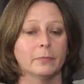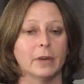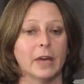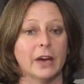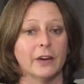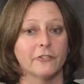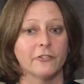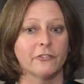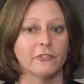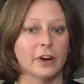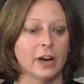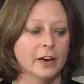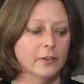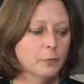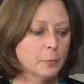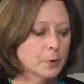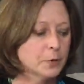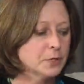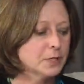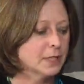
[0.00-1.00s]
at
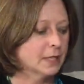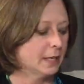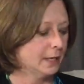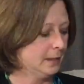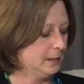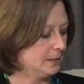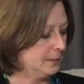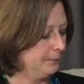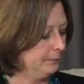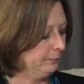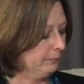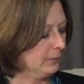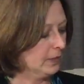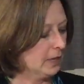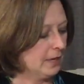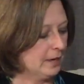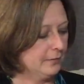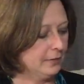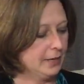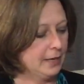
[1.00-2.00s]
5%,
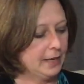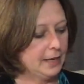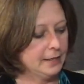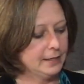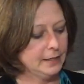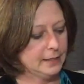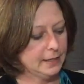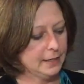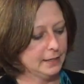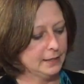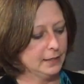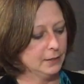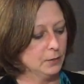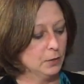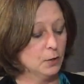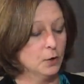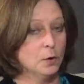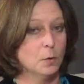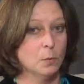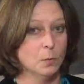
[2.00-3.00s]
I have a handy dandy
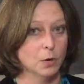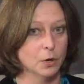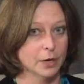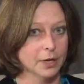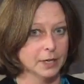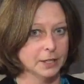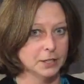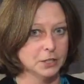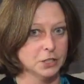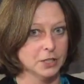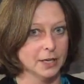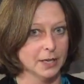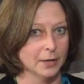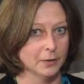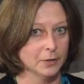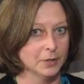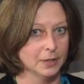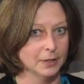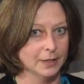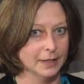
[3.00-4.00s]
little mortgage
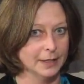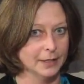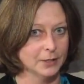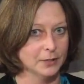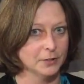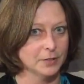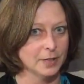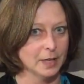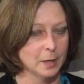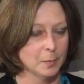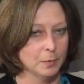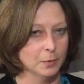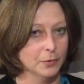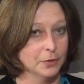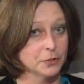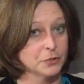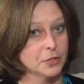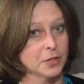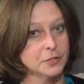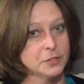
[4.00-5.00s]
calculator table.
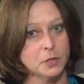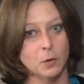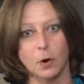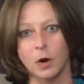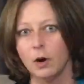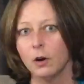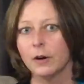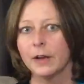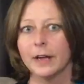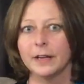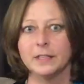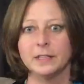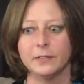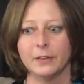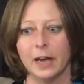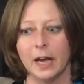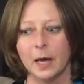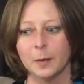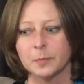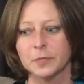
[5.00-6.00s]
There's also all kinds of
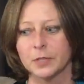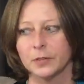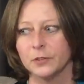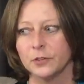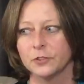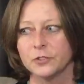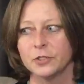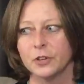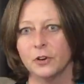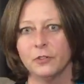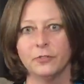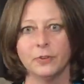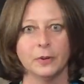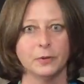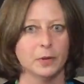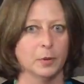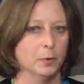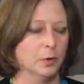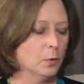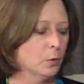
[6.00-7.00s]
apps on your cell
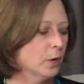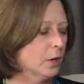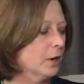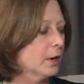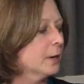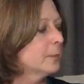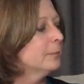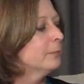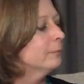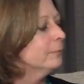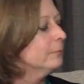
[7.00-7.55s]
phone that would work.